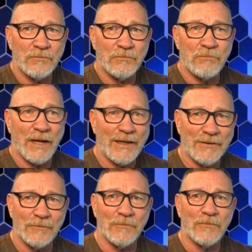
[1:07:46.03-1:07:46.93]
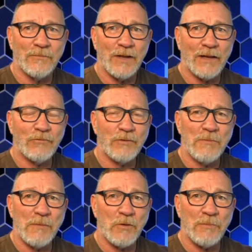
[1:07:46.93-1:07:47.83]
paint them. I don't
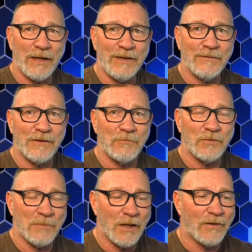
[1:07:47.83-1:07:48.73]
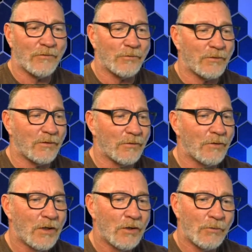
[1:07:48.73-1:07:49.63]
remember painting them, to be honest with you.
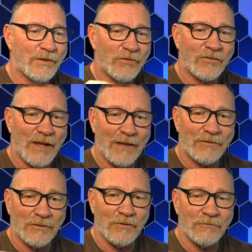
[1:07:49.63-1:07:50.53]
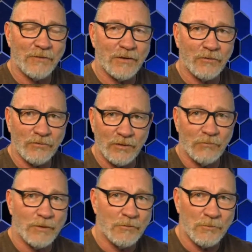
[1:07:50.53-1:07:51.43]
We just had the little figures and
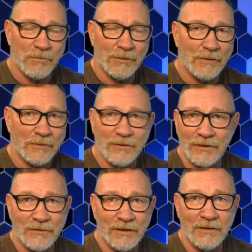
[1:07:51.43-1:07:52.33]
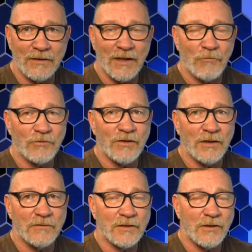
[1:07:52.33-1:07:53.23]
we would play D&D and that was
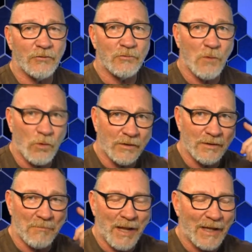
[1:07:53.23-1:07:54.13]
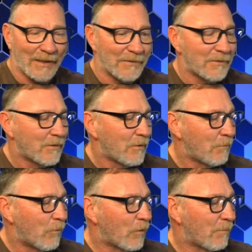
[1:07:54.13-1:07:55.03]
it. It was more in the mind,
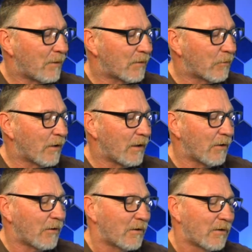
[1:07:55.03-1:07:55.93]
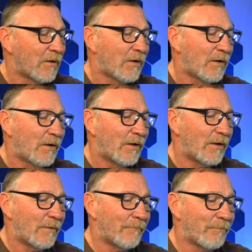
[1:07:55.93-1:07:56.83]
more up in the gray area.
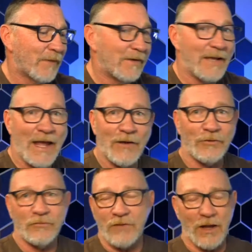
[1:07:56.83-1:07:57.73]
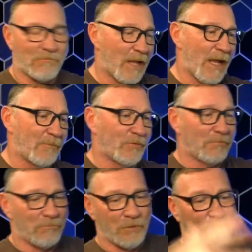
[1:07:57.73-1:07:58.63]
And now you've got maps
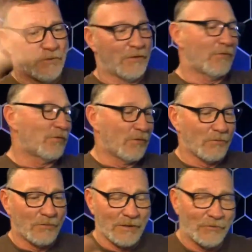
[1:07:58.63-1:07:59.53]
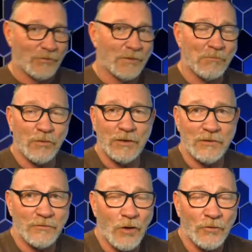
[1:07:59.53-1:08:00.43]
and buildings and things you can print
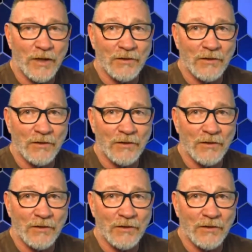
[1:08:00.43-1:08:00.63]
and the whole 9